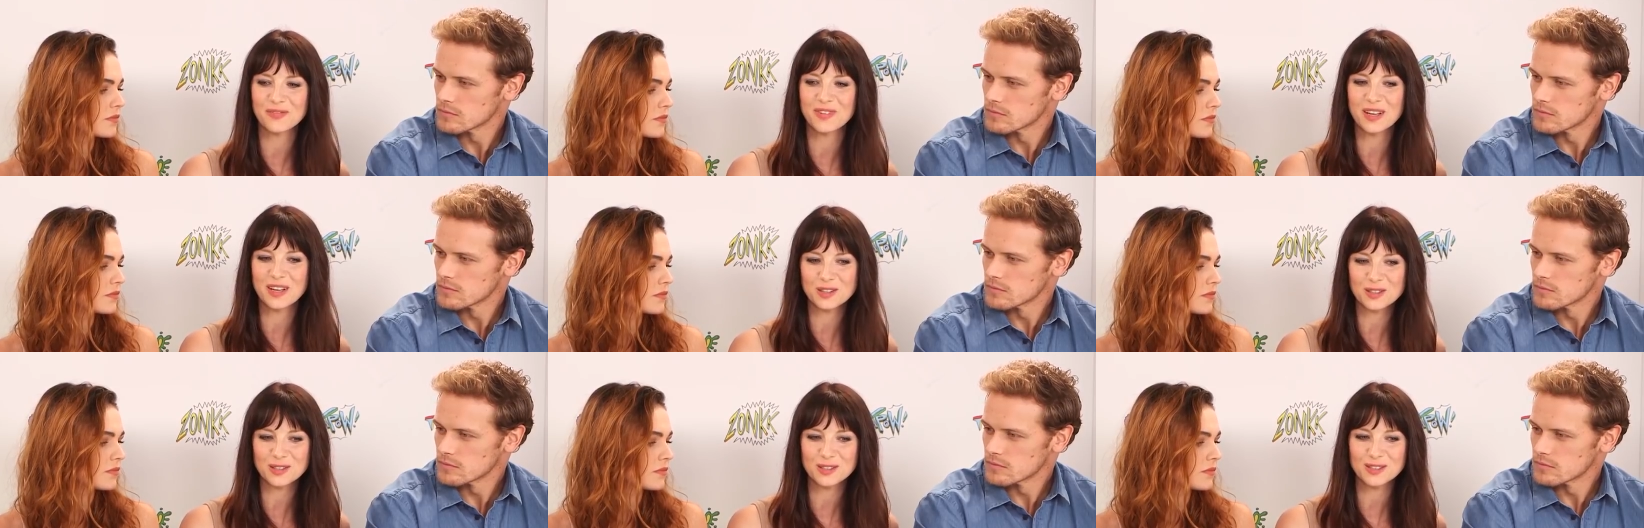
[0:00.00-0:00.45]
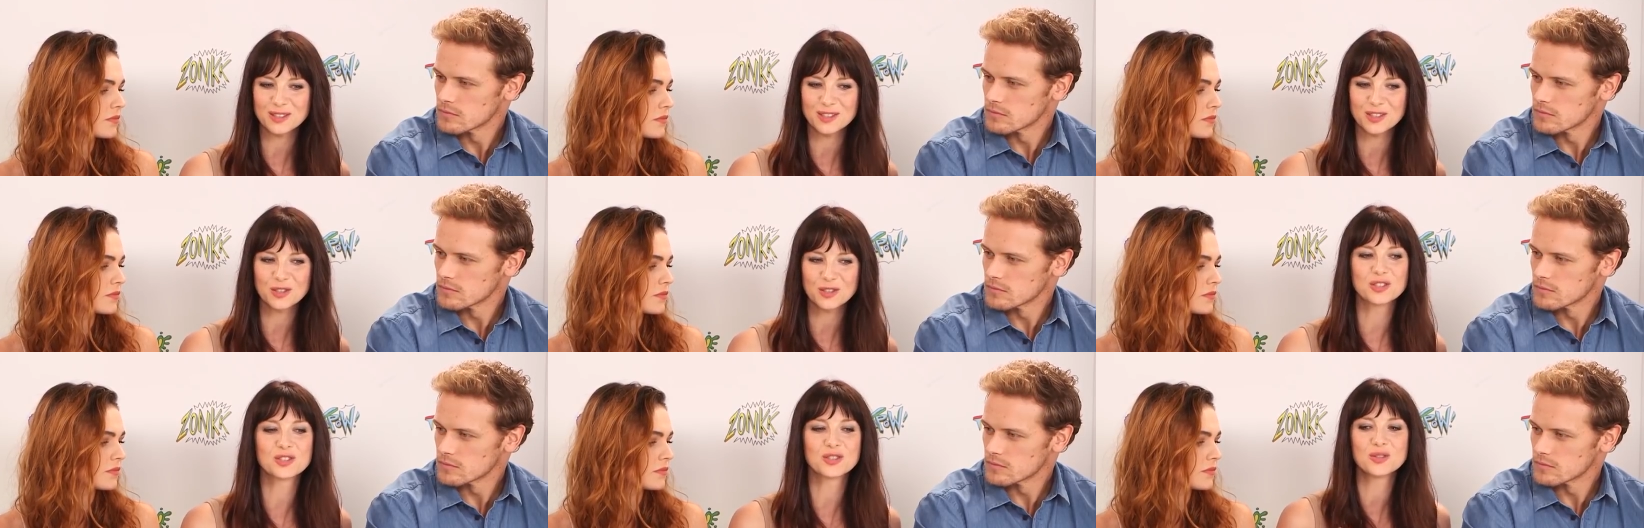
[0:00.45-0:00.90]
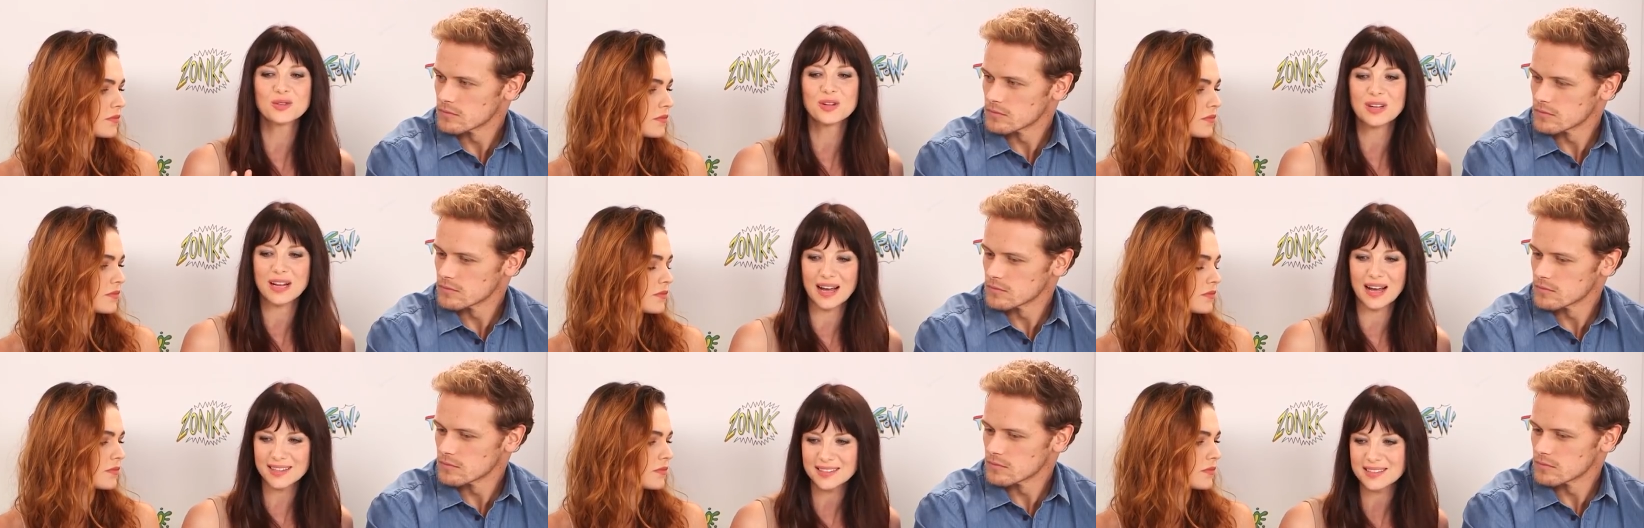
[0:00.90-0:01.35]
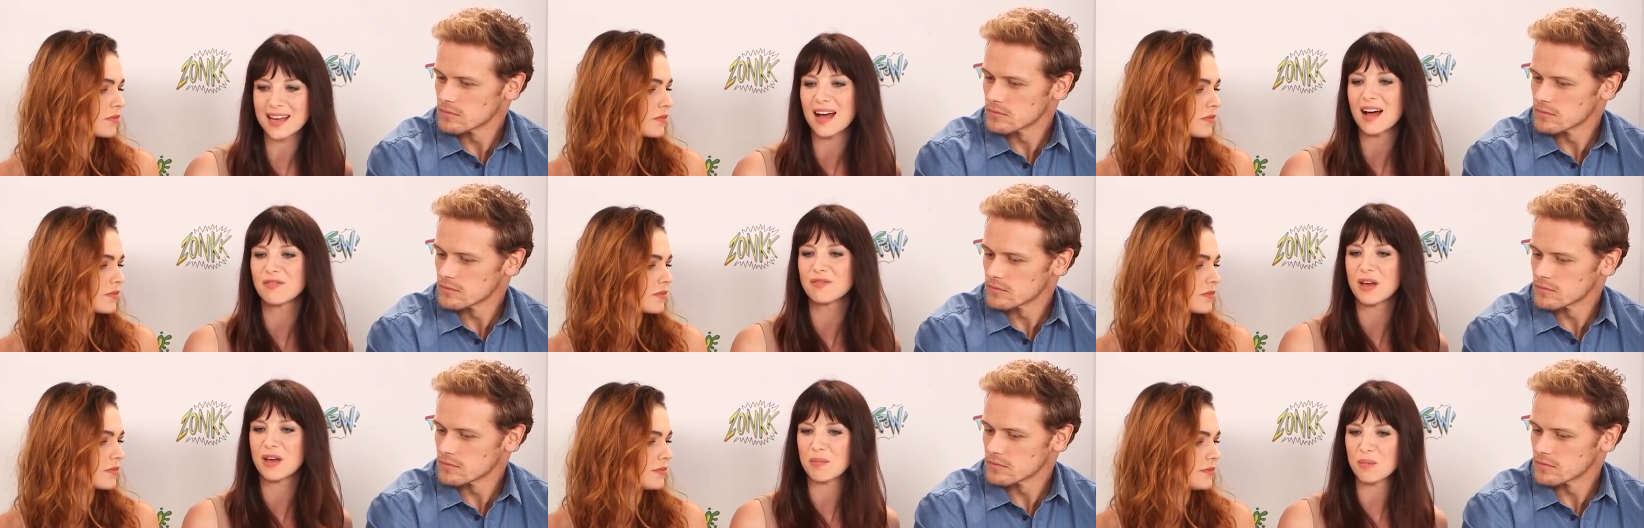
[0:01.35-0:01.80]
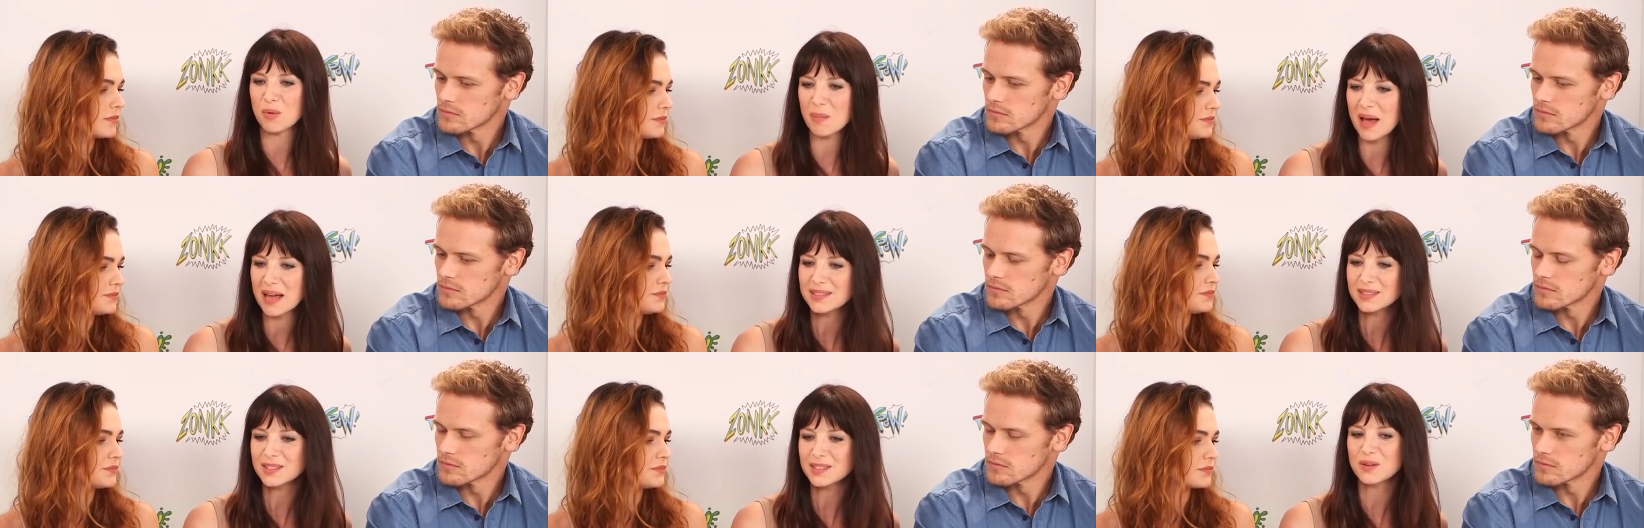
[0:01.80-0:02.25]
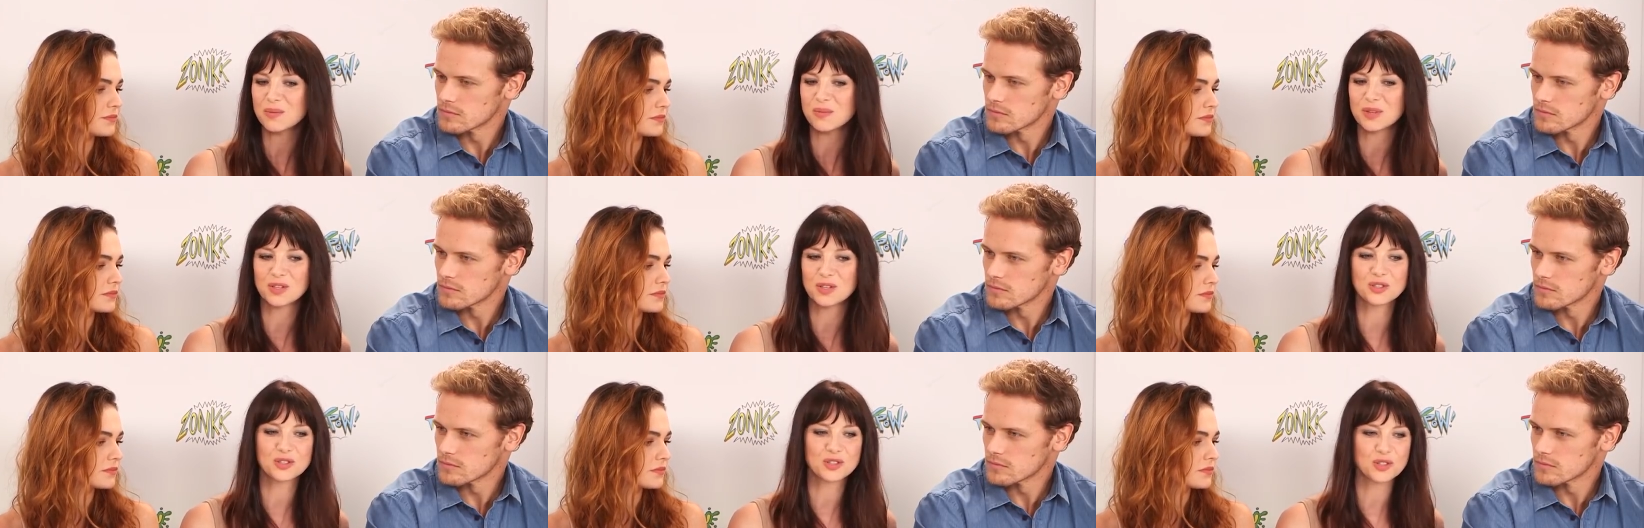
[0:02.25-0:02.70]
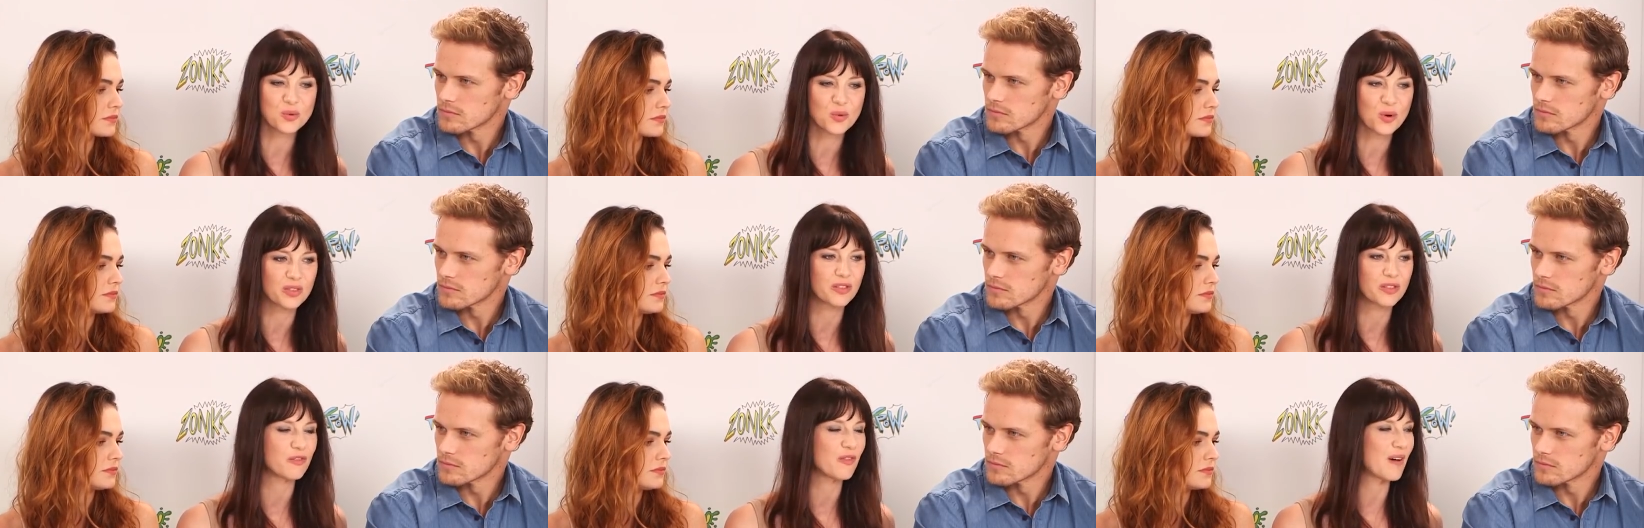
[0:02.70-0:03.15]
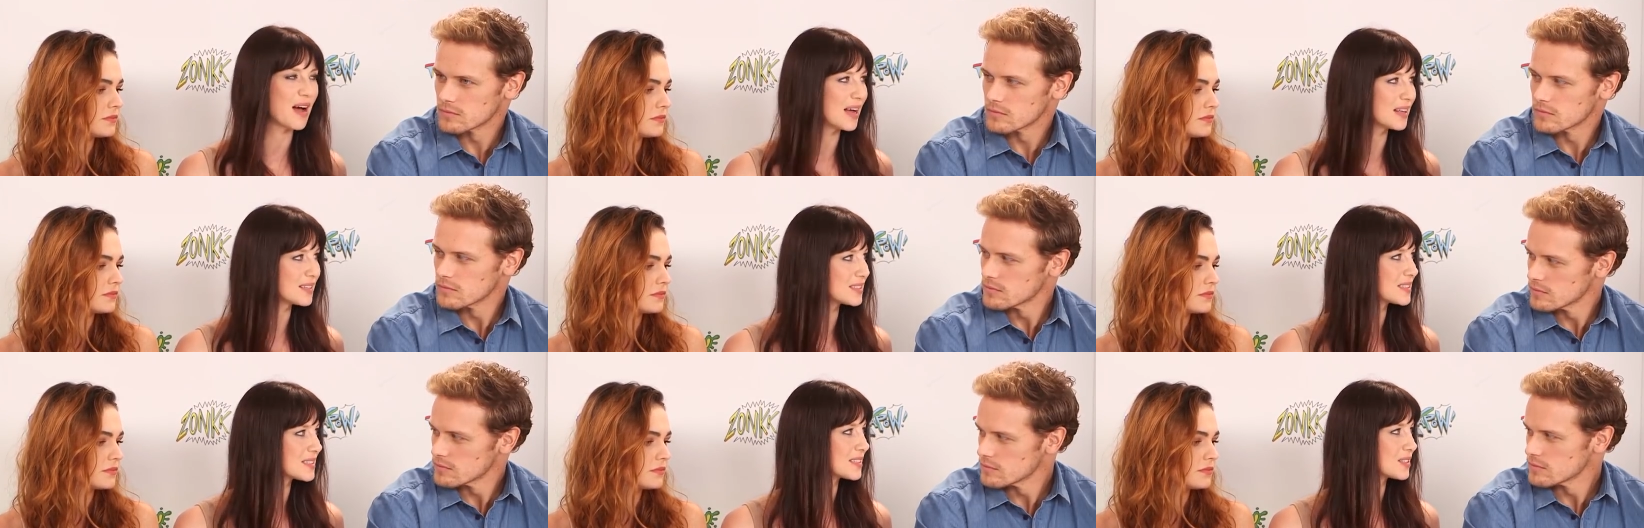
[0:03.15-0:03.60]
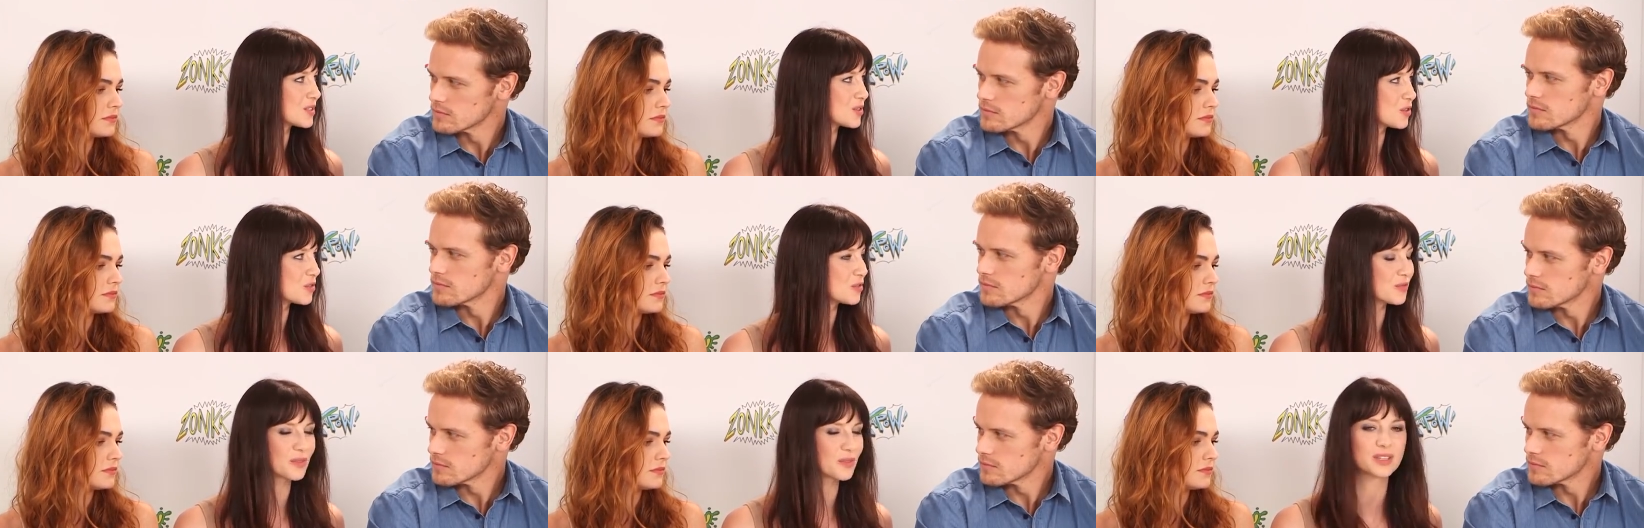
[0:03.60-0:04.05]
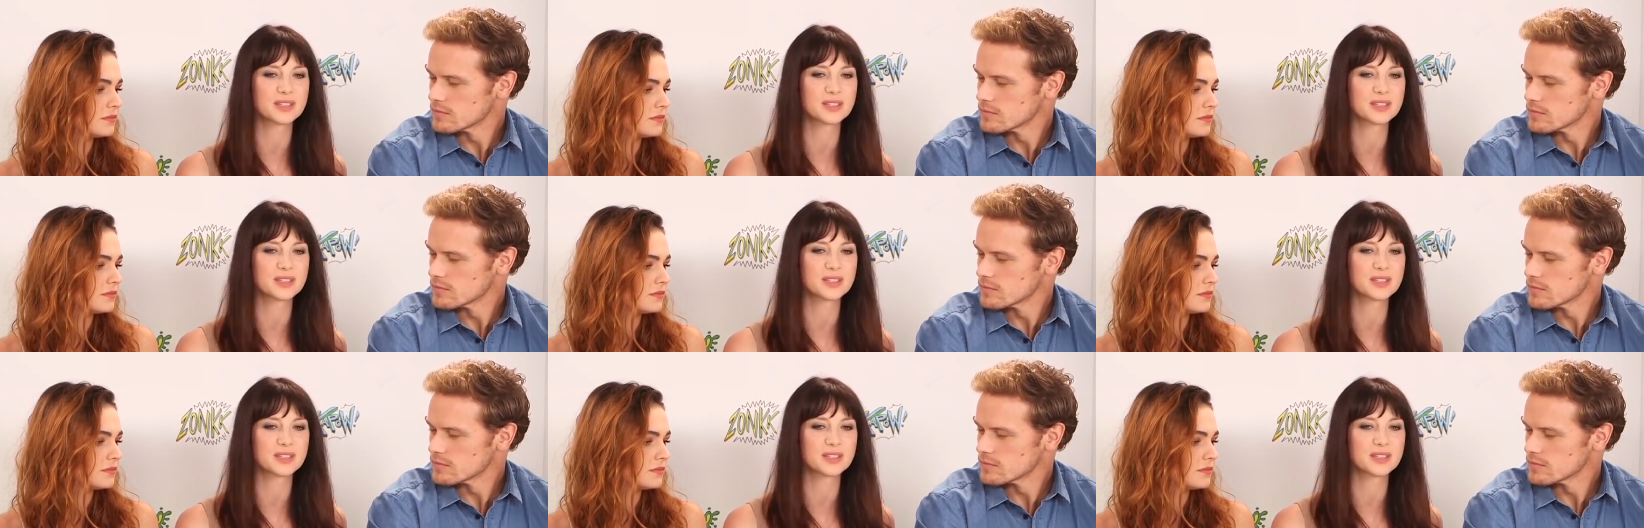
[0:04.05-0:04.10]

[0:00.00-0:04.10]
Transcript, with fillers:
Speaker 1: feels you do like to have that momentum, and you do want the fans to sort of